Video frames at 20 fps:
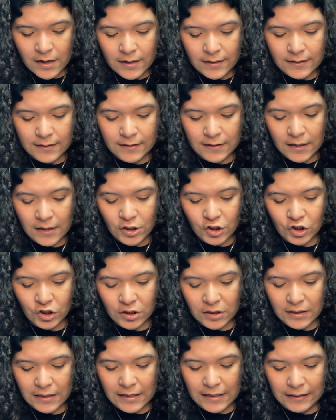
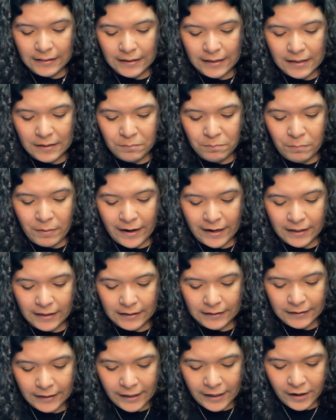Stitched Lit by
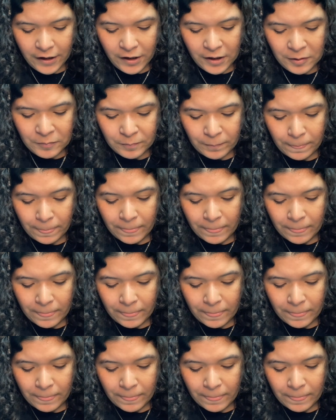Claire,